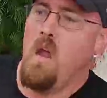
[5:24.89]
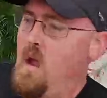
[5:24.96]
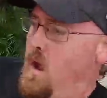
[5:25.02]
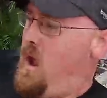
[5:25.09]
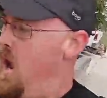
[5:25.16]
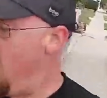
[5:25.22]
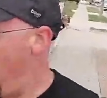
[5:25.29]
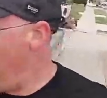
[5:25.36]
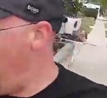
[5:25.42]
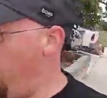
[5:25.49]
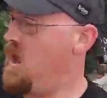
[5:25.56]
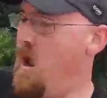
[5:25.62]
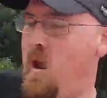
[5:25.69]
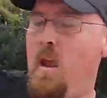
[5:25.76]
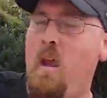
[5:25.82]
This is the
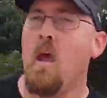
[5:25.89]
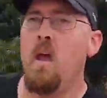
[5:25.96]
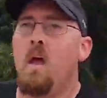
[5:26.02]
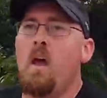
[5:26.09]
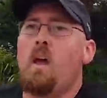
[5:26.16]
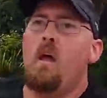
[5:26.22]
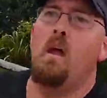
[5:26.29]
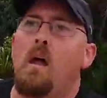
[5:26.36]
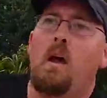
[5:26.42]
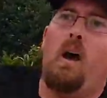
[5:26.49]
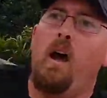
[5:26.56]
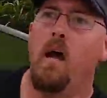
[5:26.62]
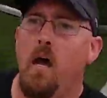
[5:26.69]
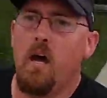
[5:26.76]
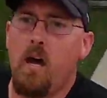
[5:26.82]
point when my heart
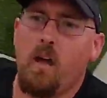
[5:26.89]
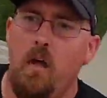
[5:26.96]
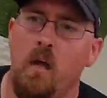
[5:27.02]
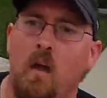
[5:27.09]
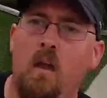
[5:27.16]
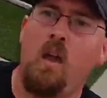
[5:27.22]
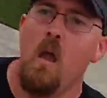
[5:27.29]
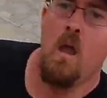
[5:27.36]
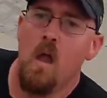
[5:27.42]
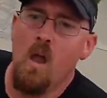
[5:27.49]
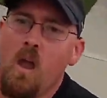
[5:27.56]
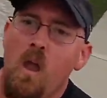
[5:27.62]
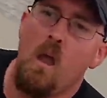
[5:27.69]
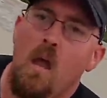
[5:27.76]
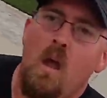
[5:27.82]
rate really started to
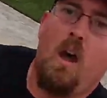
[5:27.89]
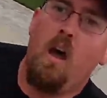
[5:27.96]
spike.